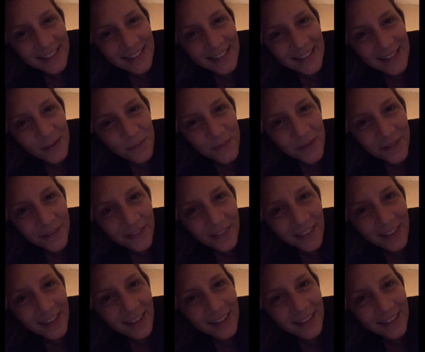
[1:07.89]
some of
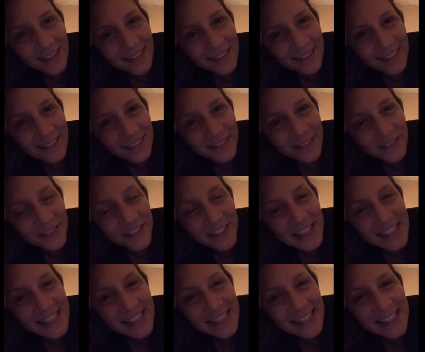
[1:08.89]
the
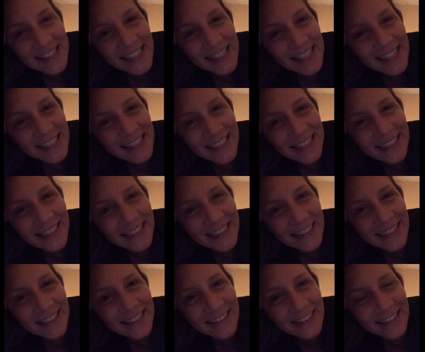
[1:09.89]
recent
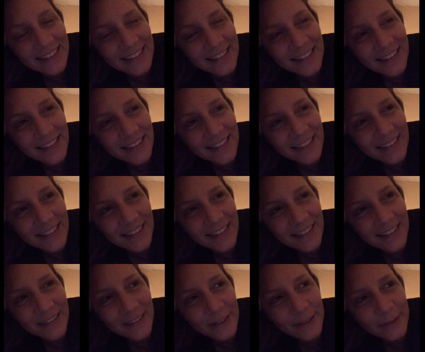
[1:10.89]

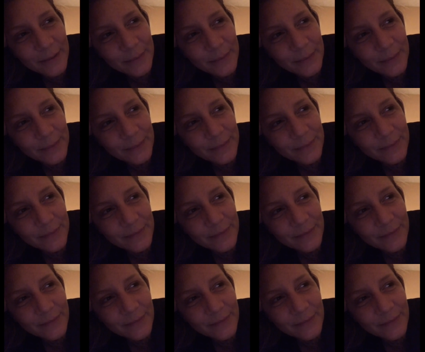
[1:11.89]
um,